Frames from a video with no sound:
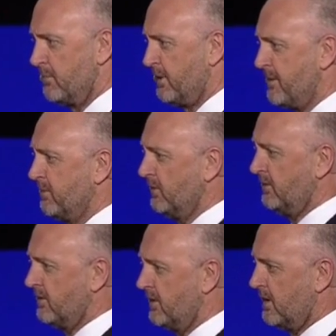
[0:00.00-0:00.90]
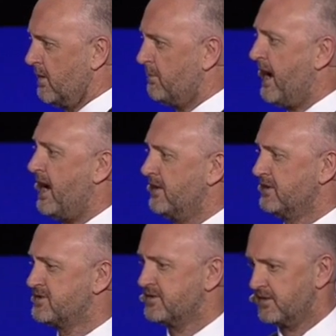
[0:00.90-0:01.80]
People,
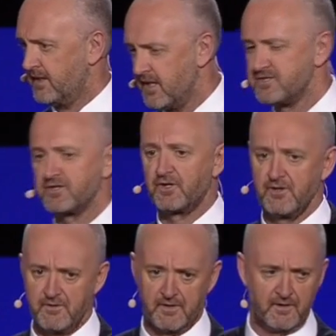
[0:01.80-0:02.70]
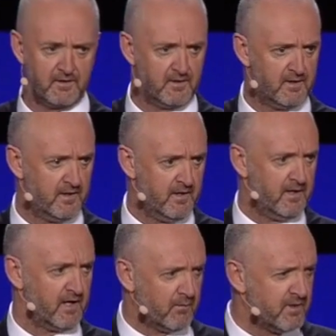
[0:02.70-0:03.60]
partners, and security.
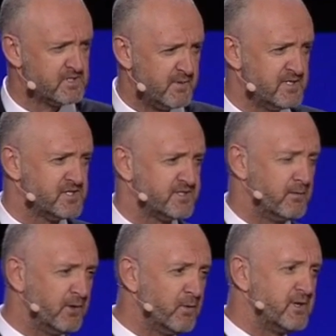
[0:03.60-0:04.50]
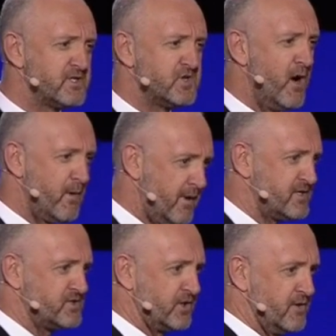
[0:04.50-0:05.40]
And I want to spend just a little bit of time
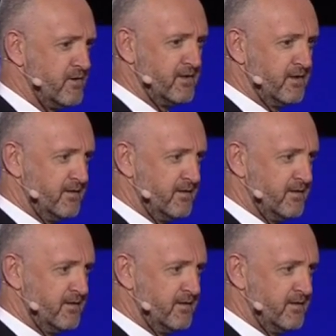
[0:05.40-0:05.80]
about security.